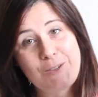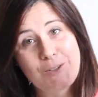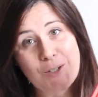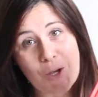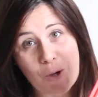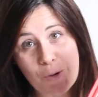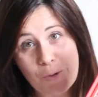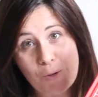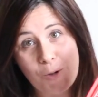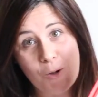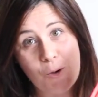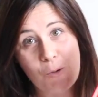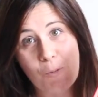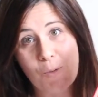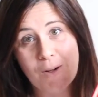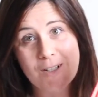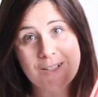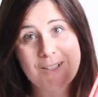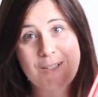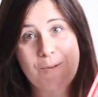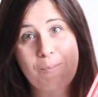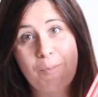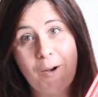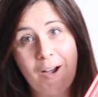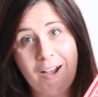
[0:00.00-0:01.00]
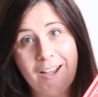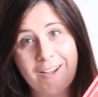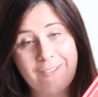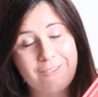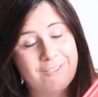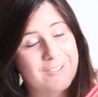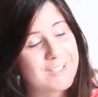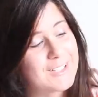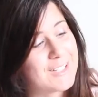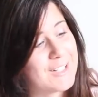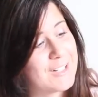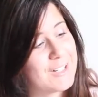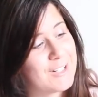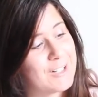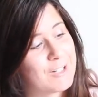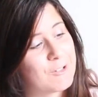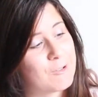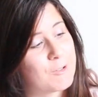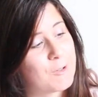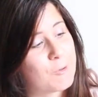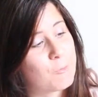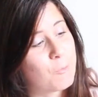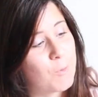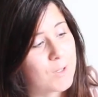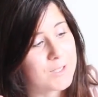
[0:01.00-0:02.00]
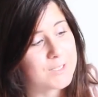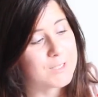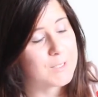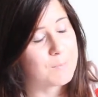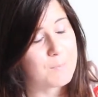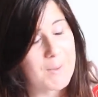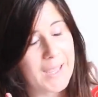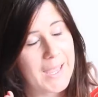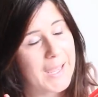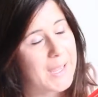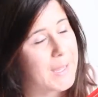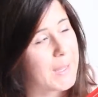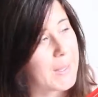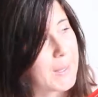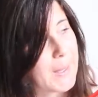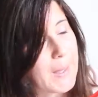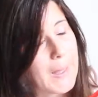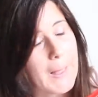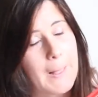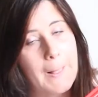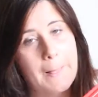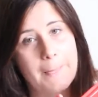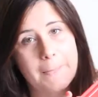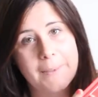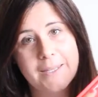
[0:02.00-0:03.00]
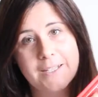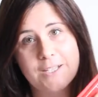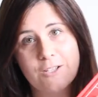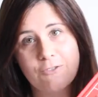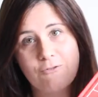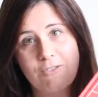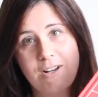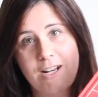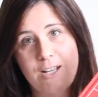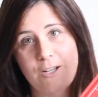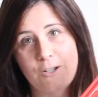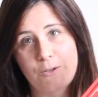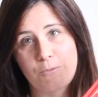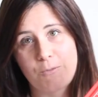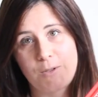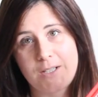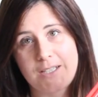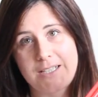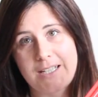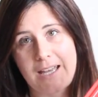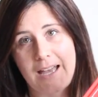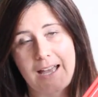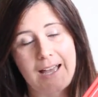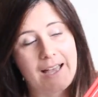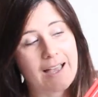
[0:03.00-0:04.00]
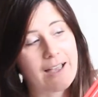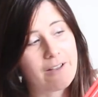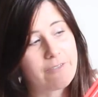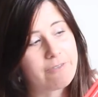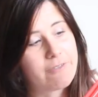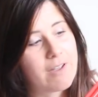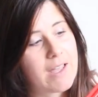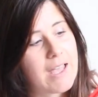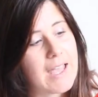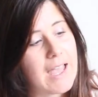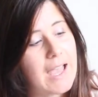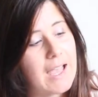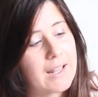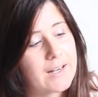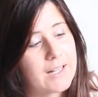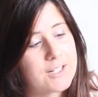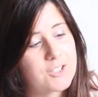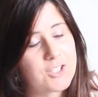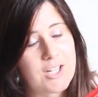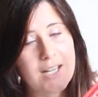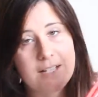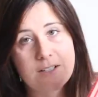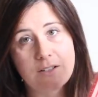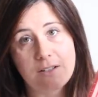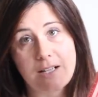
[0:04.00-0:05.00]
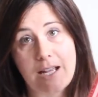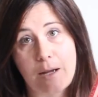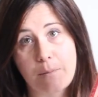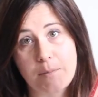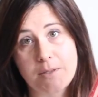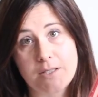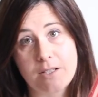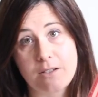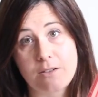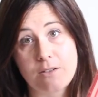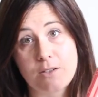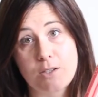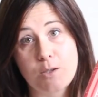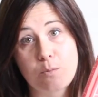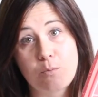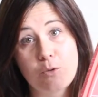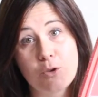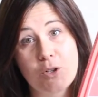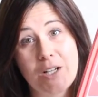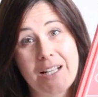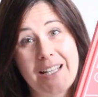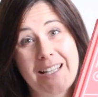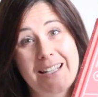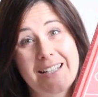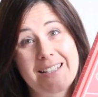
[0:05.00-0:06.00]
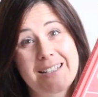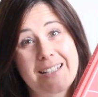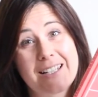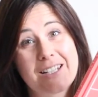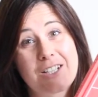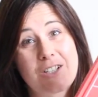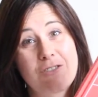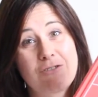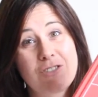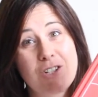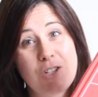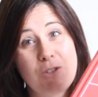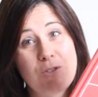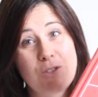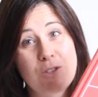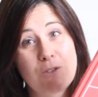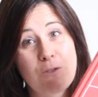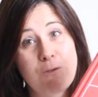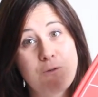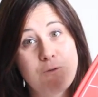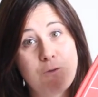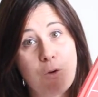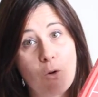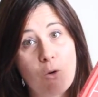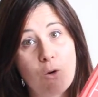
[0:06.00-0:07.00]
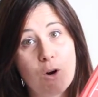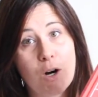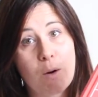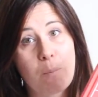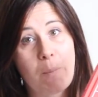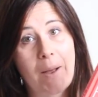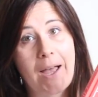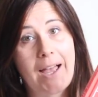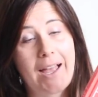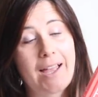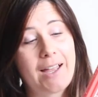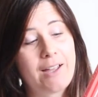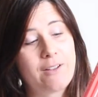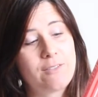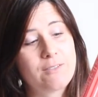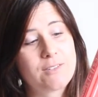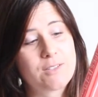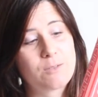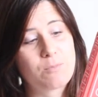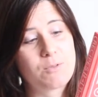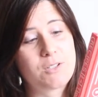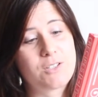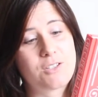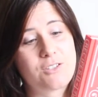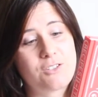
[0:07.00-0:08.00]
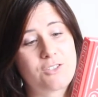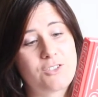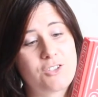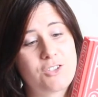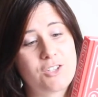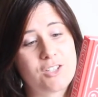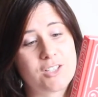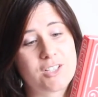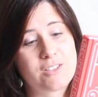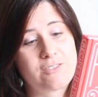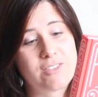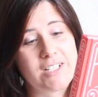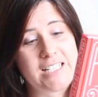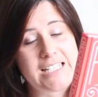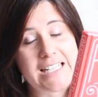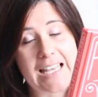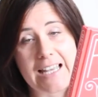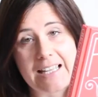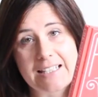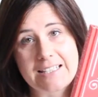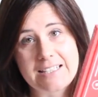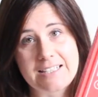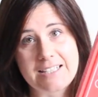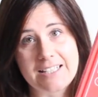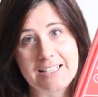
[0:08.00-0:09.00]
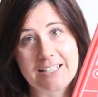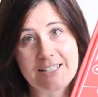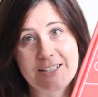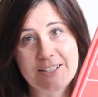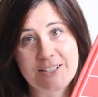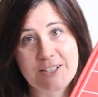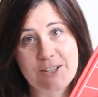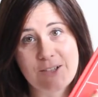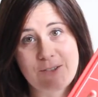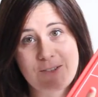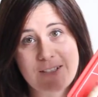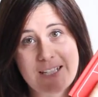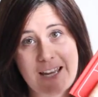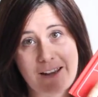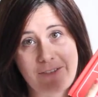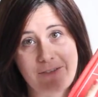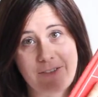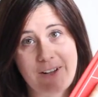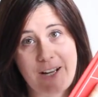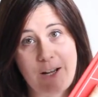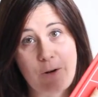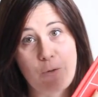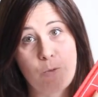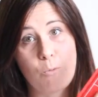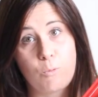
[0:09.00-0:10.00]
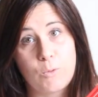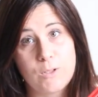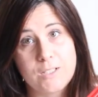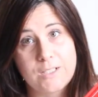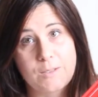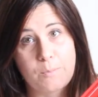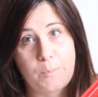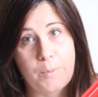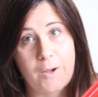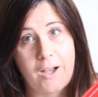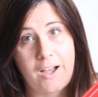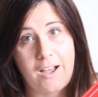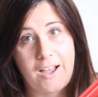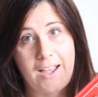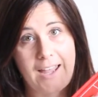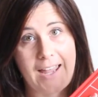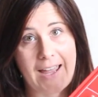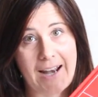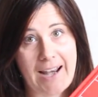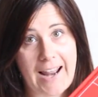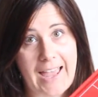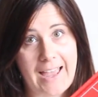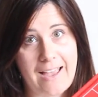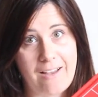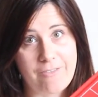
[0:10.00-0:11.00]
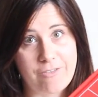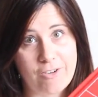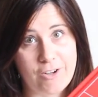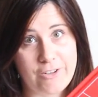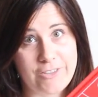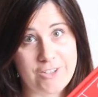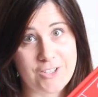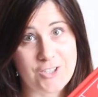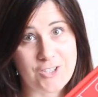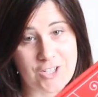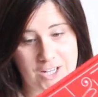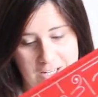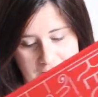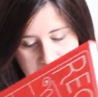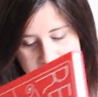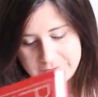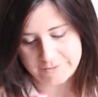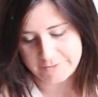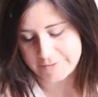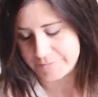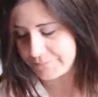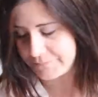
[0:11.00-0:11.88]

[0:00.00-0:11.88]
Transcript: you don't know what to buy for dinner or what to make. It's a really good one to have. And I checked on Amazon this morning and it's actually reduced £4, which is just fantastic. So definitely one to buy and have on the shelf.